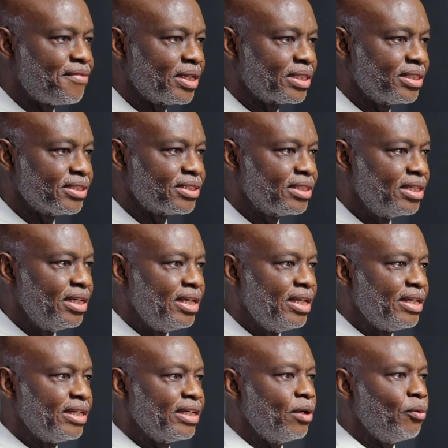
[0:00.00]
factors
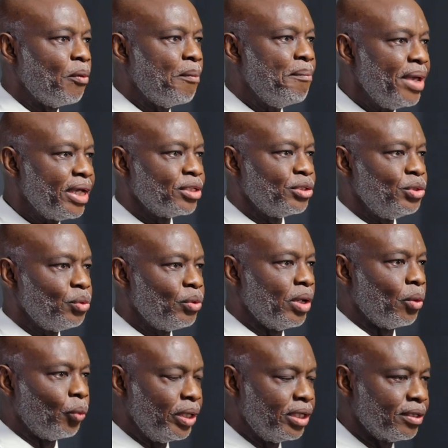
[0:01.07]
that will make you
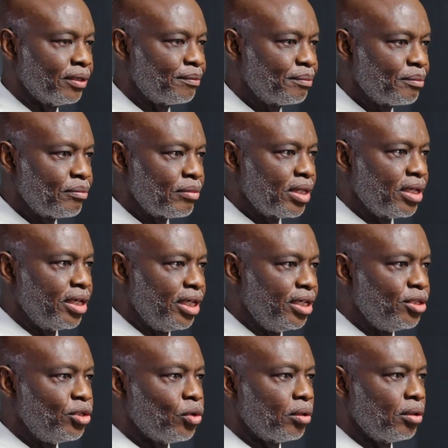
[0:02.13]
a winner
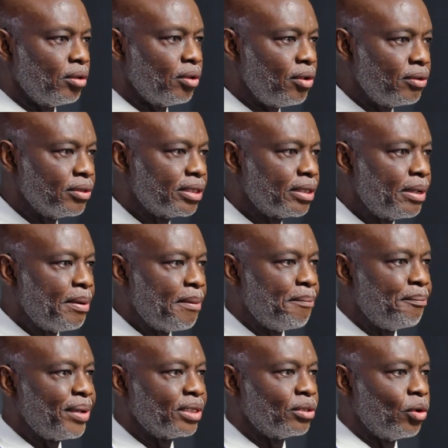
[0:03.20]
in your long
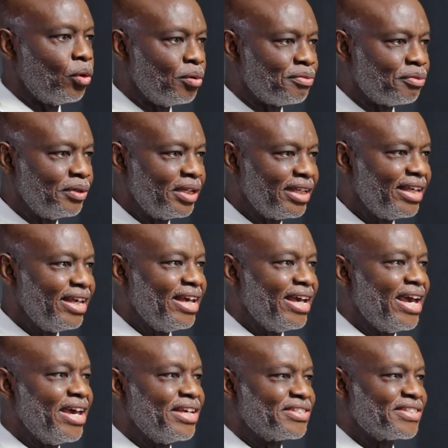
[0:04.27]
but hopefully
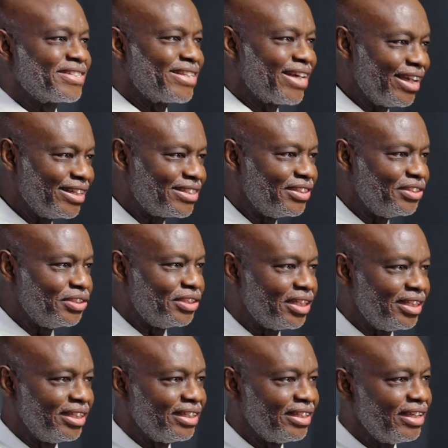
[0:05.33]
exciting
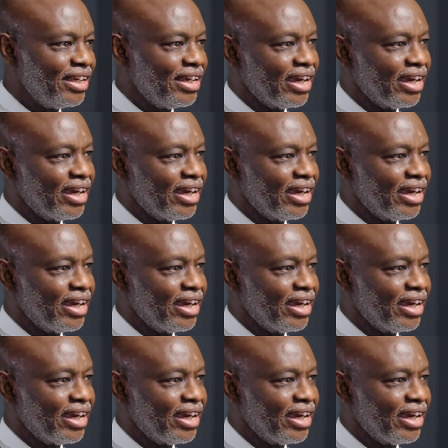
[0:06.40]
journey